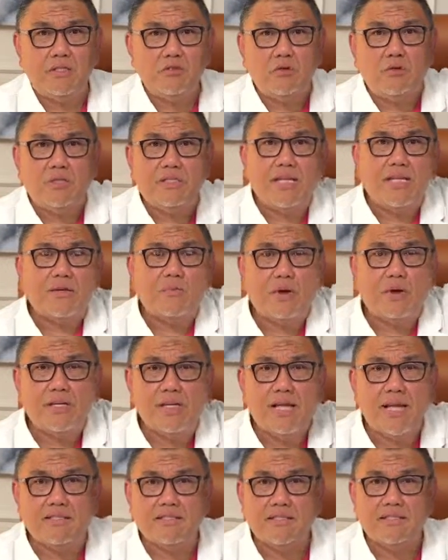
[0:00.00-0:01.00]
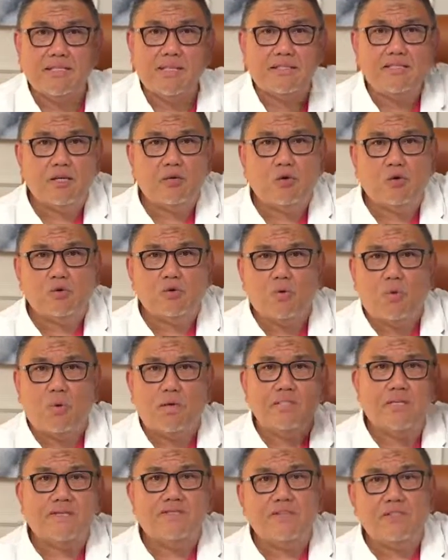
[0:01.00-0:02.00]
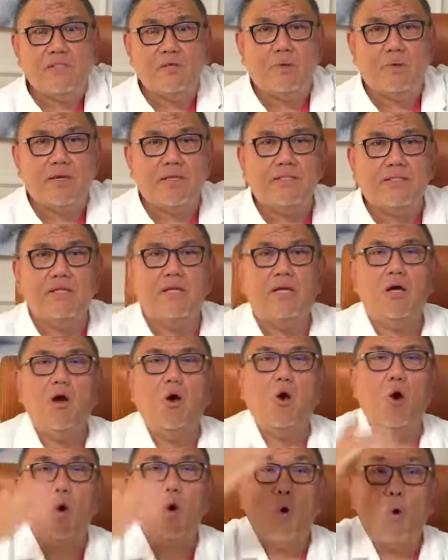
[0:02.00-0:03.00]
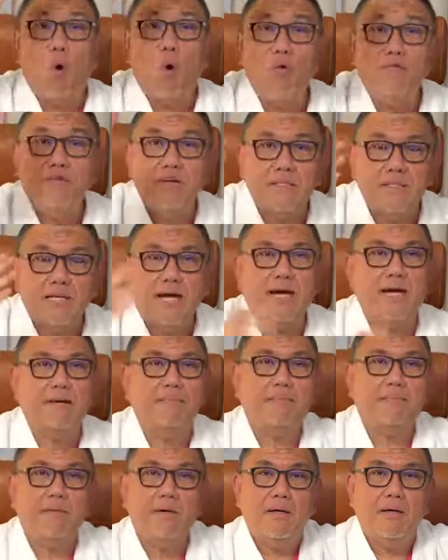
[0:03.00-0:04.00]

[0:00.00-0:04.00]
So when they exercise, they go to 170, 180. Over time,